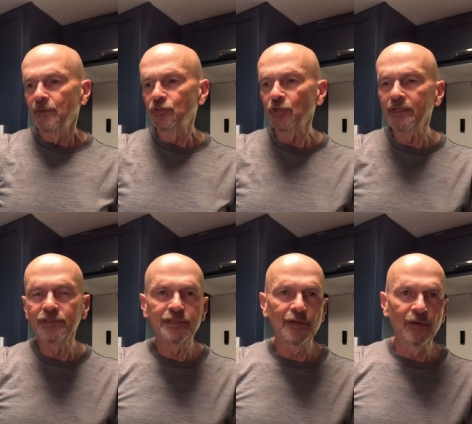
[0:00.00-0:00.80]
You should
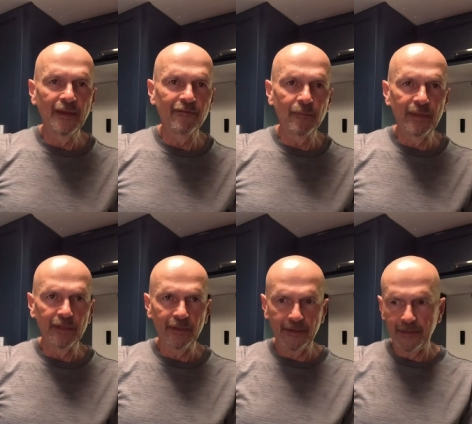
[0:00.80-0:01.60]
consider
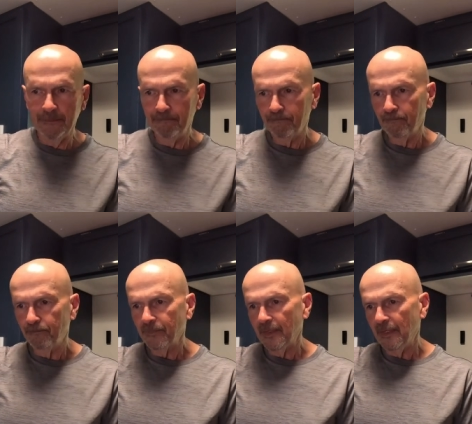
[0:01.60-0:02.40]
livability.
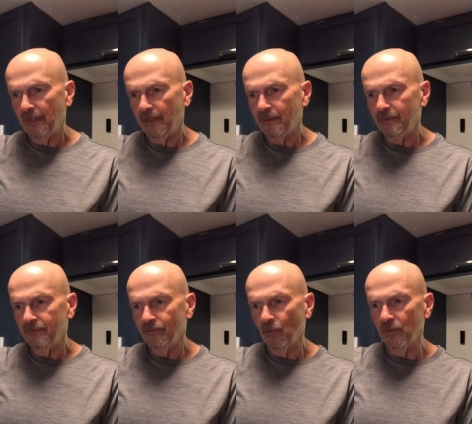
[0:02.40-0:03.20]
Uh,
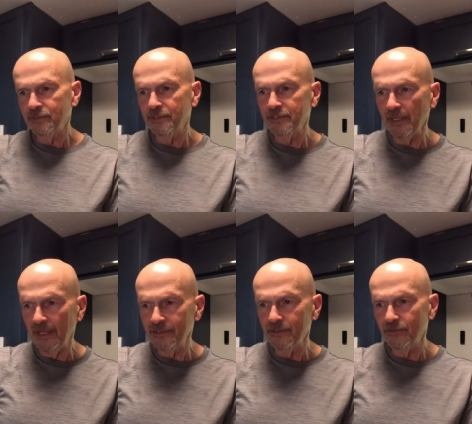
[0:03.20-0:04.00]
of course, the
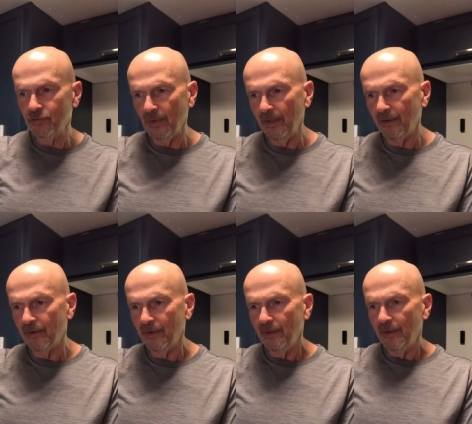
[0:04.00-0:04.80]
size of the
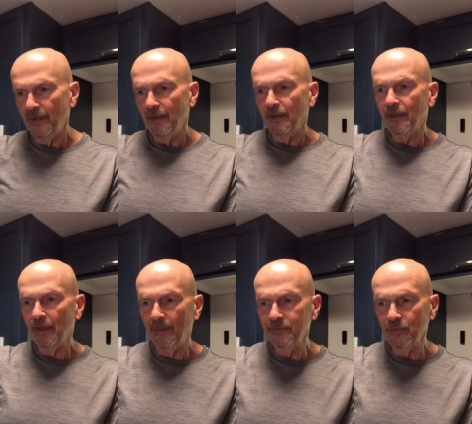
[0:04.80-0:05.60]
trailer
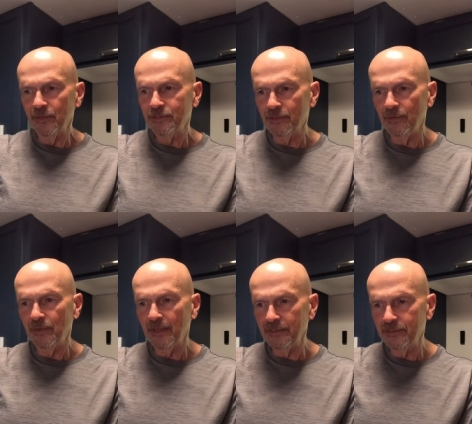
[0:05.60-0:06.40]
comes with
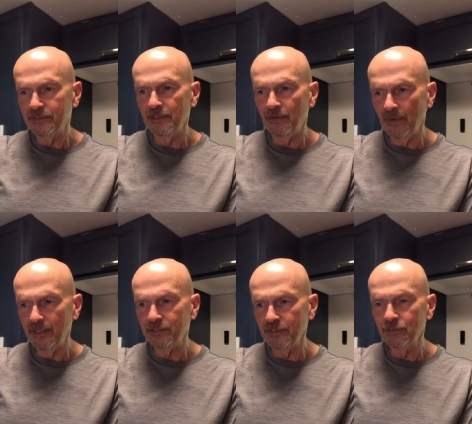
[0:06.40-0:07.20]
certain
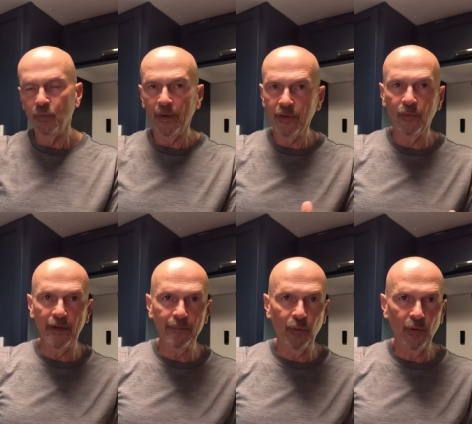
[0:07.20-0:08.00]
considerations. What do you
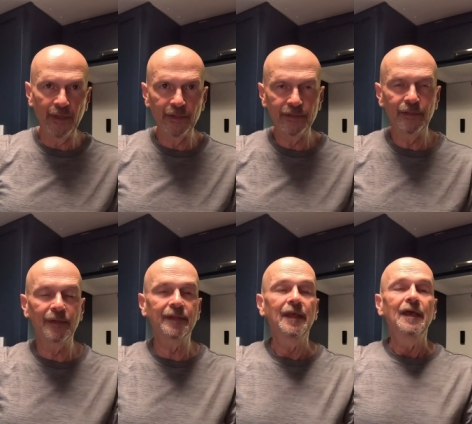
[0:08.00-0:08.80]
want to put
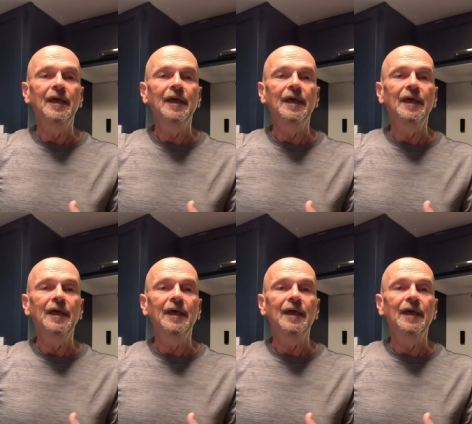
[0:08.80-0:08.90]
into it?